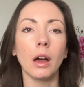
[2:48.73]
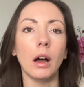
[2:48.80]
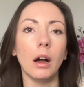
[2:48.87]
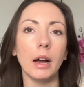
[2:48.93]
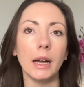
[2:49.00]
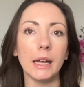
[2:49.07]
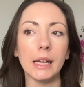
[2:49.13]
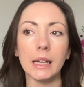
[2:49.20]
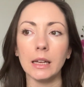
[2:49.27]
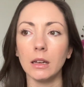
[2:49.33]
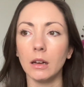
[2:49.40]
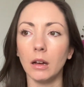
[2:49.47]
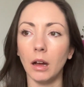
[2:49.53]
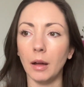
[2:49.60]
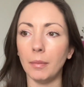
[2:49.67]
I
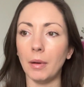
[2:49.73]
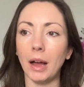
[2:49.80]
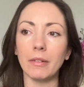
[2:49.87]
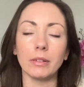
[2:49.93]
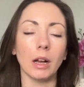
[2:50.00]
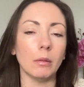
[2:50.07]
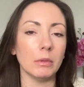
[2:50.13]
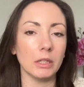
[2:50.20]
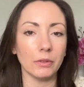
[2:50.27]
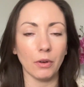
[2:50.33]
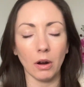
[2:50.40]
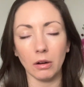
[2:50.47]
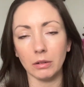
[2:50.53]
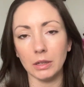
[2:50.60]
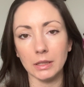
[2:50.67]
haven't come as
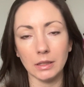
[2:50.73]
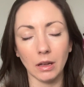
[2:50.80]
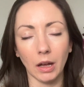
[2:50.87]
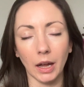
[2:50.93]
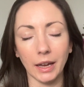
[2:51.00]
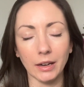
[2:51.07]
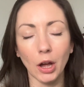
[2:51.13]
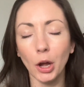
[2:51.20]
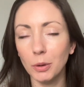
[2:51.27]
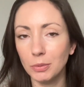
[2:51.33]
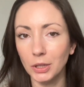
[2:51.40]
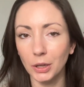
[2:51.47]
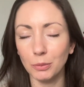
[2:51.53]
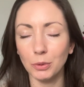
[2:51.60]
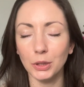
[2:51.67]
far as I'd
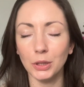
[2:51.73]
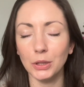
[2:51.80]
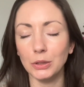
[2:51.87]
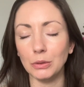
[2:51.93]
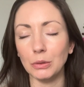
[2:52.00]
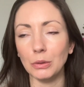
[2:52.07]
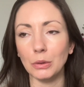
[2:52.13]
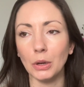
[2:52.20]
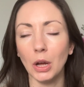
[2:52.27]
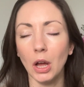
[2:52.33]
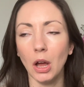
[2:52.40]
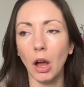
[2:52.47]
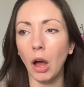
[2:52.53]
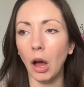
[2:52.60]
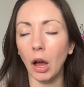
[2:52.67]
hoped I would, or
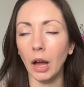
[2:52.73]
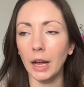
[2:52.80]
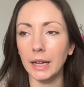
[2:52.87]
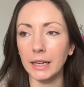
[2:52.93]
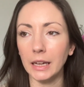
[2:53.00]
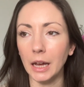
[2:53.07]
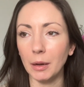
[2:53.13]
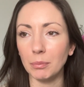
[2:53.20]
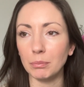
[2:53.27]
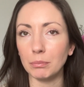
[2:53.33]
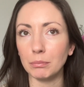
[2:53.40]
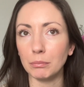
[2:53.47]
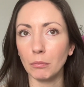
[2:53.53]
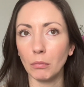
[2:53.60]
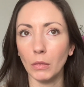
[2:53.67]
I
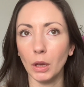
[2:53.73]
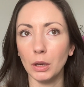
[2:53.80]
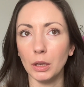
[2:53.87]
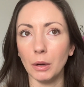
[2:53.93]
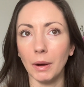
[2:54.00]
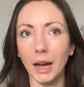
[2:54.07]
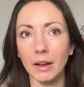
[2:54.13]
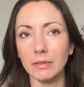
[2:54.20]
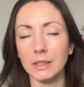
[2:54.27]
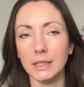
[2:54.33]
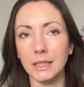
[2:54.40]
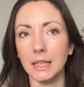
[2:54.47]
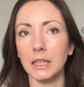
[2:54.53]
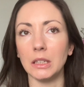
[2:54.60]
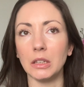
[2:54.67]
haven't
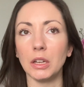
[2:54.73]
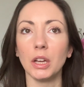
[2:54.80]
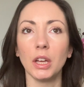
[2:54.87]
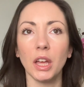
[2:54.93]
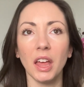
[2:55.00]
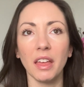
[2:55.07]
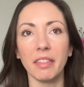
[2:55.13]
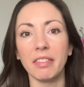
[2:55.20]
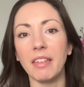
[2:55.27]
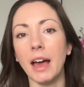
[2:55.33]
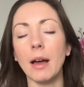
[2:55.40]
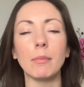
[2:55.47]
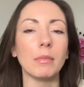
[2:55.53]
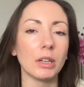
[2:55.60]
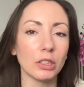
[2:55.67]
seen
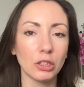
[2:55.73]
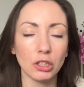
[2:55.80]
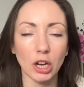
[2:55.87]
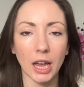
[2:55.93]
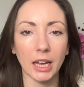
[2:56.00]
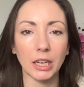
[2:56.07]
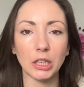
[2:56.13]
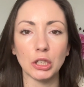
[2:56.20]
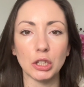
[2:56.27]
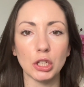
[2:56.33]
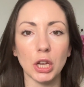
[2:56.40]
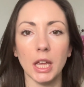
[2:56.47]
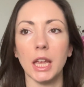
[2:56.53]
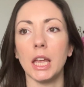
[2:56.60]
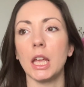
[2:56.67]
that much
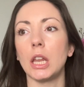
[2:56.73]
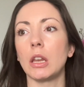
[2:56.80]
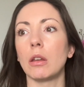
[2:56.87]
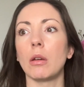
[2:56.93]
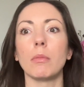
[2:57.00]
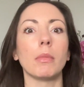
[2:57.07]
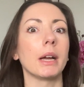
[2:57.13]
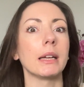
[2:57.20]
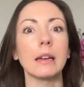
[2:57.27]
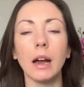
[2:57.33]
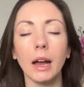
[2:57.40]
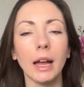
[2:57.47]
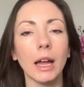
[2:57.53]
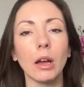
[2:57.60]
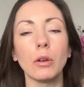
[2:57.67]
change in my
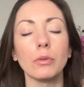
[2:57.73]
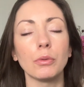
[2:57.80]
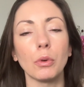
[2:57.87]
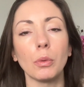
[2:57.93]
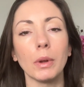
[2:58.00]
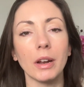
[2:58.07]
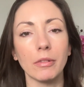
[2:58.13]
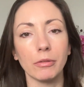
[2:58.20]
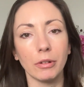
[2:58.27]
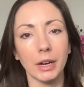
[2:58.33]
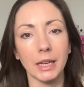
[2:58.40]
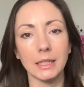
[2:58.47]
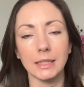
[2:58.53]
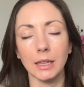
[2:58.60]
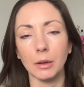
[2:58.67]
gut health, or whatever it
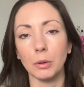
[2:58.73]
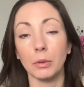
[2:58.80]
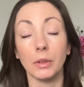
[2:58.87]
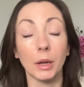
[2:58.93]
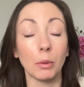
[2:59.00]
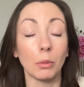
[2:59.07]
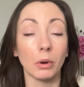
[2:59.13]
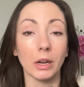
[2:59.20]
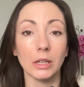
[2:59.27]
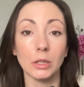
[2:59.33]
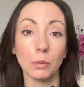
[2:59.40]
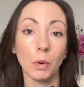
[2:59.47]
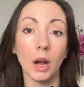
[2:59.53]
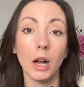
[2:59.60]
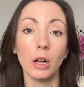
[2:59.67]
is that they wanted
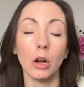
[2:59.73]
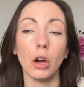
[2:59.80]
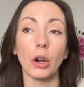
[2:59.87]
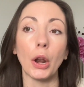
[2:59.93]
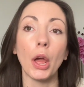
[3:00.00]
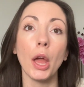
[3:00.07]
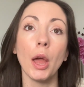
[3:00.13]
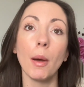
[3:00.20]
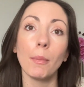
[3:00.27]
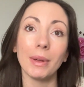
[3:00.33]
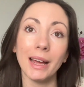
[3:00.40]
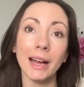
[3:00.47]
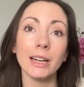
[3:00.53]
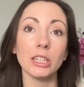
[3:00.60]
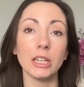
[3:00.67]
to work on.
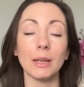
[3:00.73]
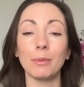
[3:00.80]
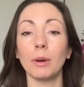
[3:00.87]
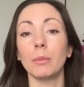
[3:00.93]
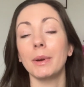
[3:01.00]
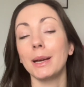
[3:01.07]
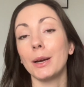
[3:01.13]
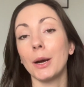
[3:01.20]
But actually, when we